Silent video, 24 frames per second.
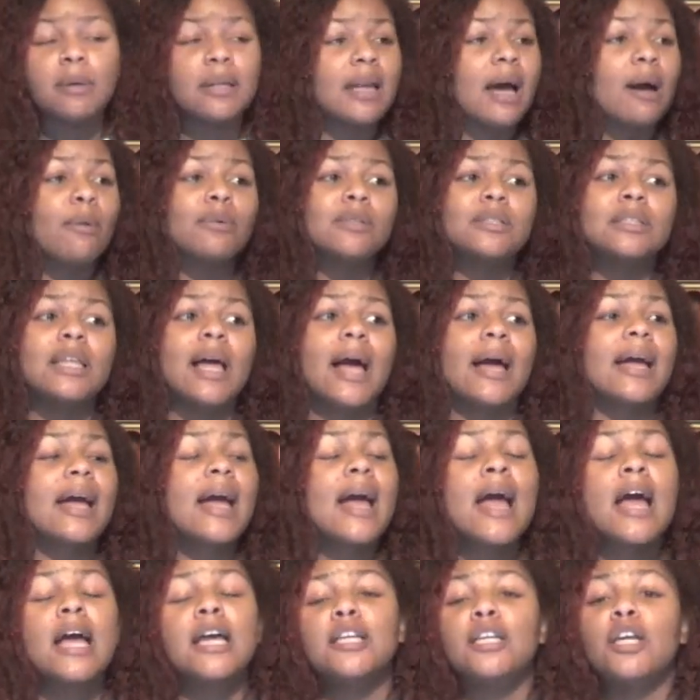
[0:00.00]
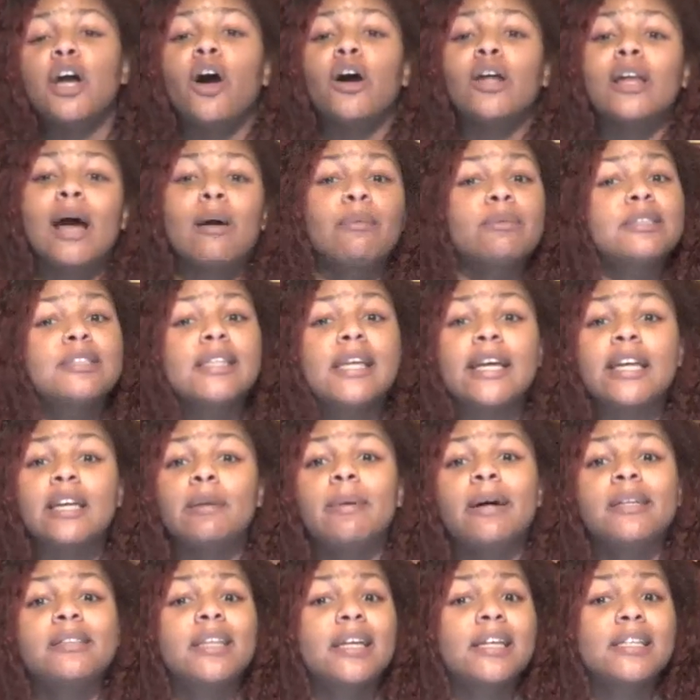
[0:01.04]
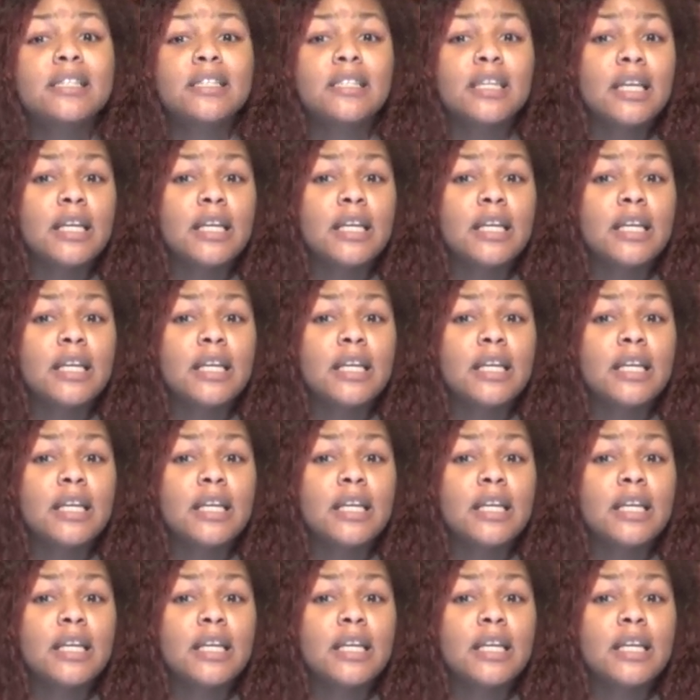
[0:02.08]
And I was like, y'all, I was thinking about that